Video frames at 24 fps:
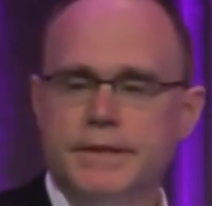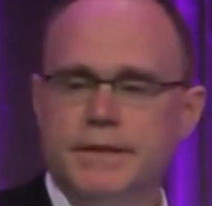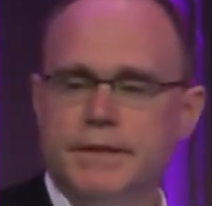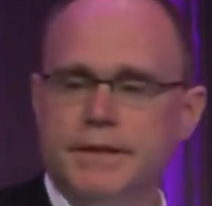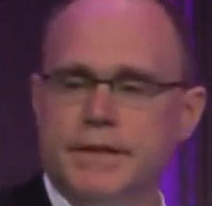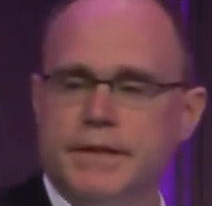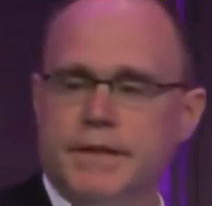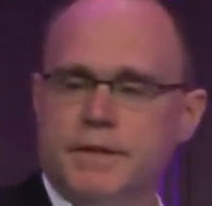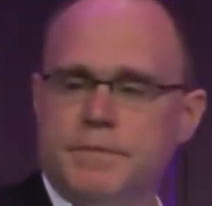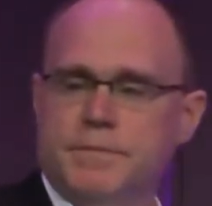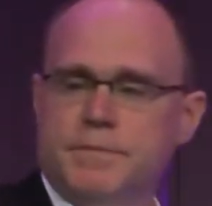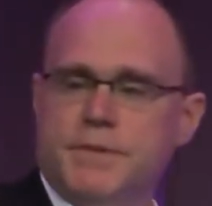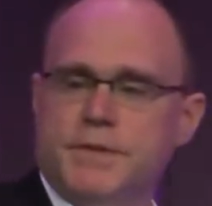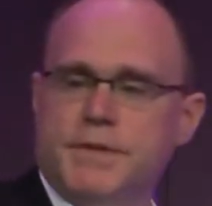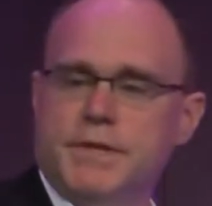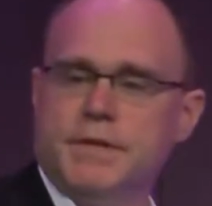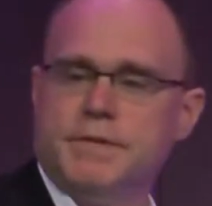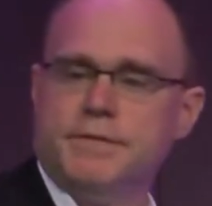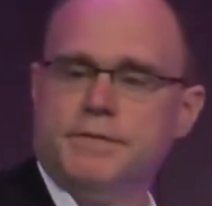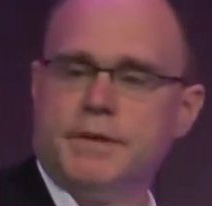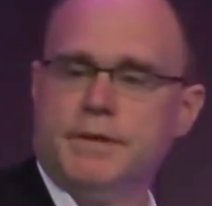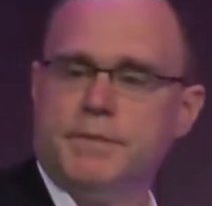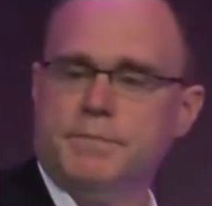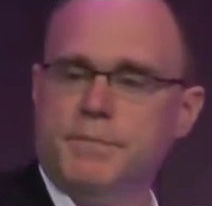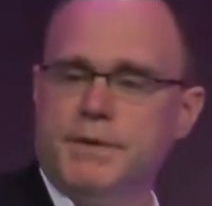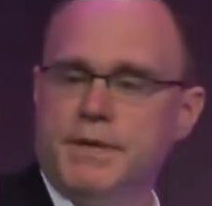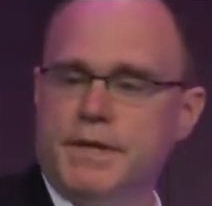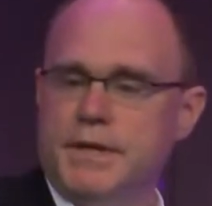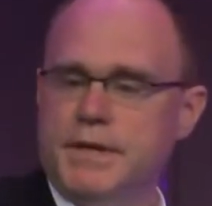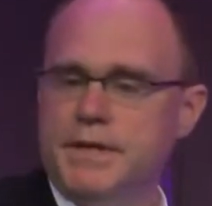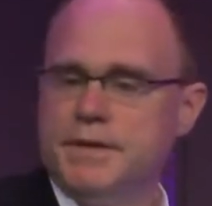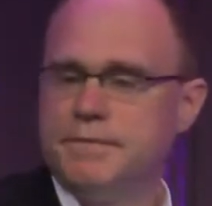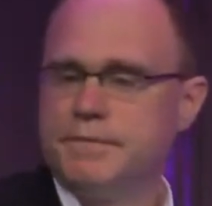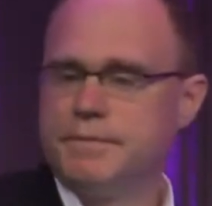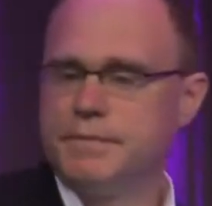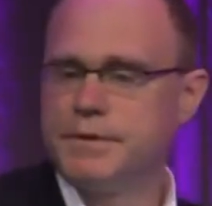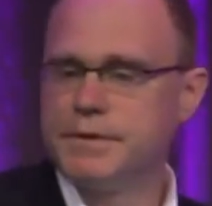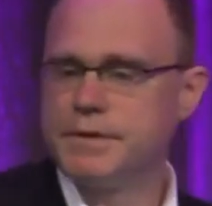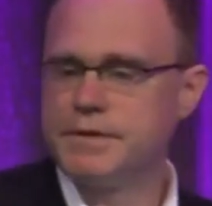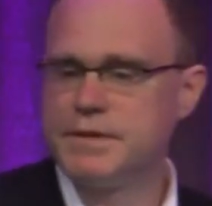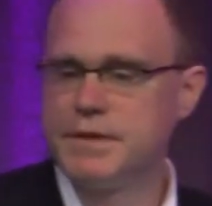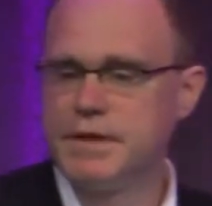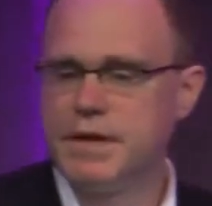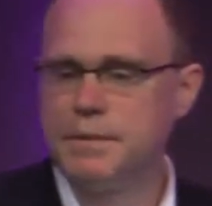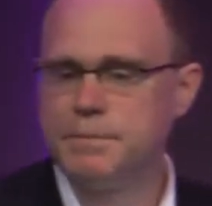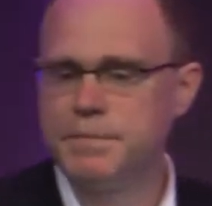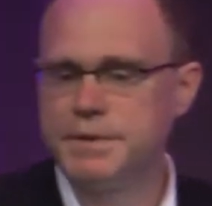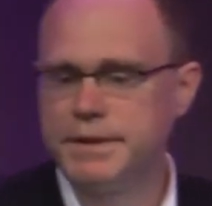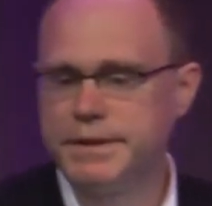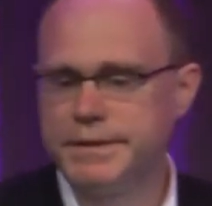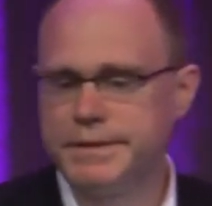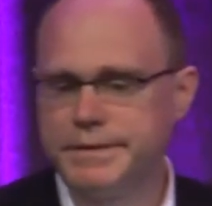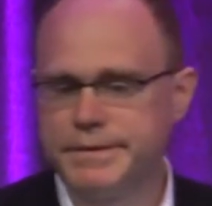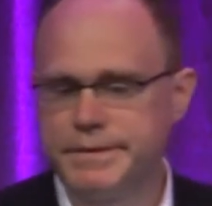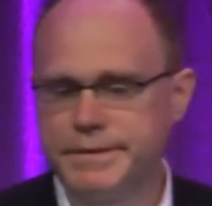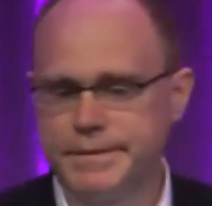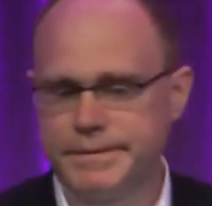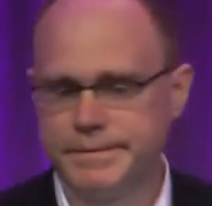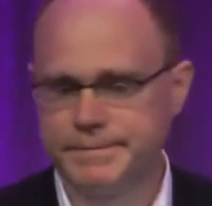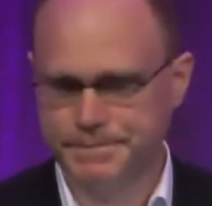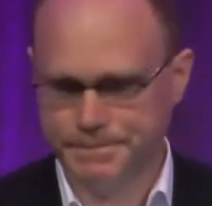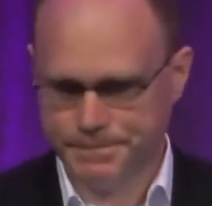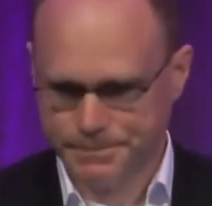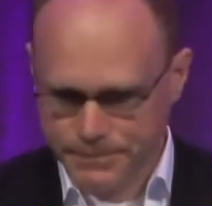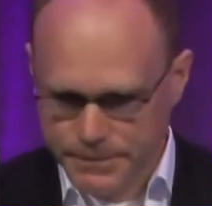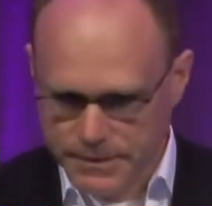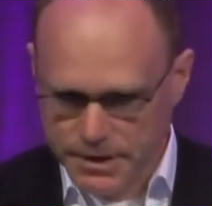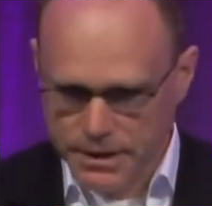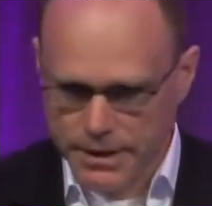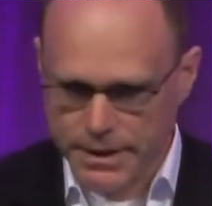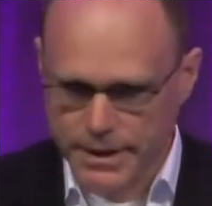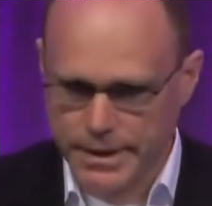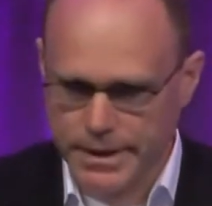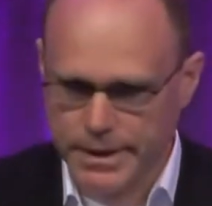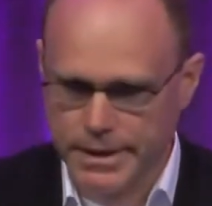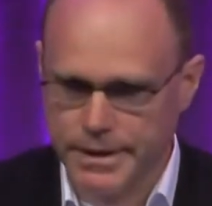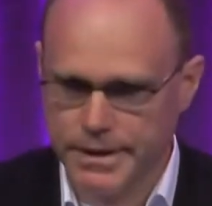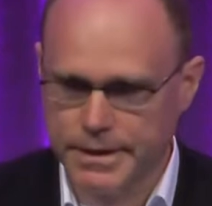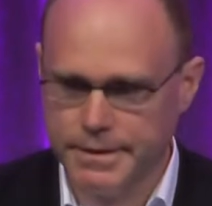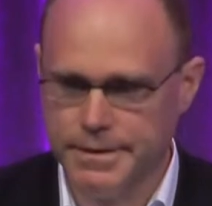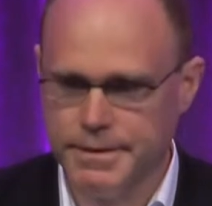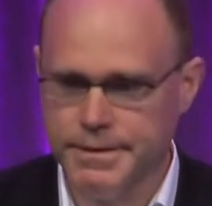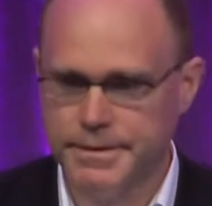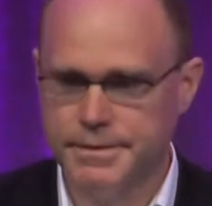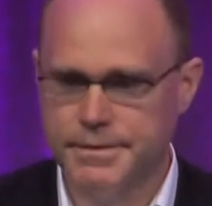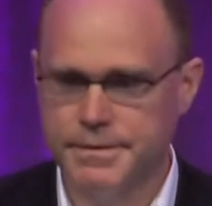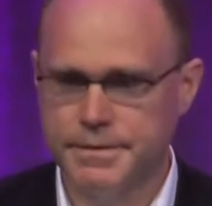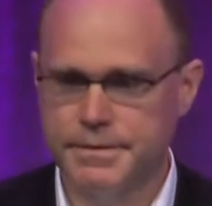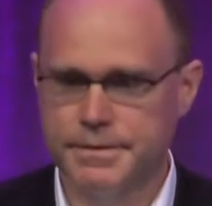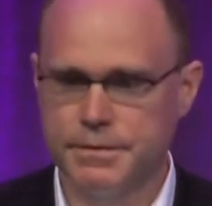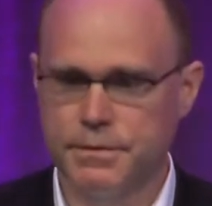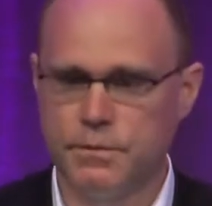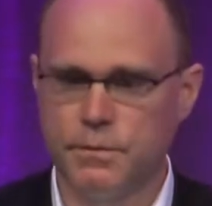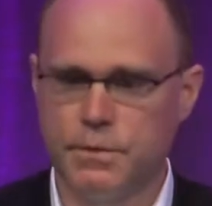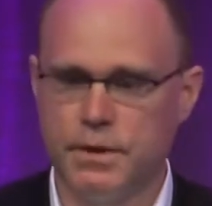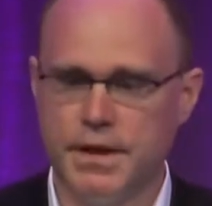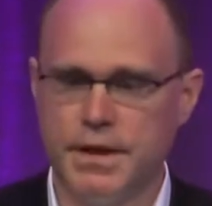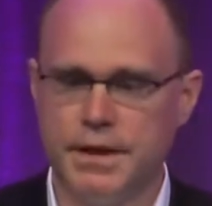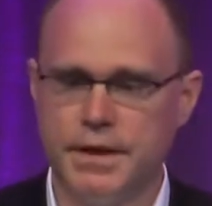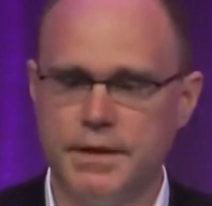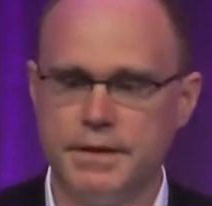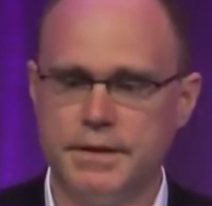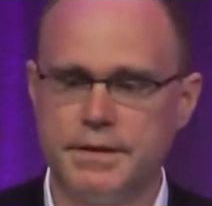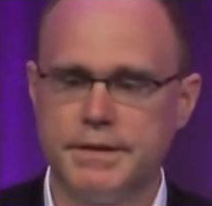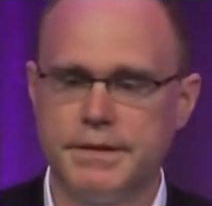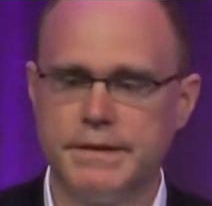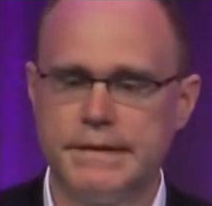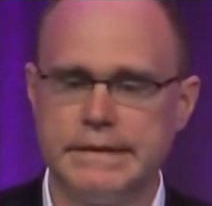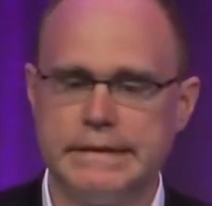CFRP, for example, and one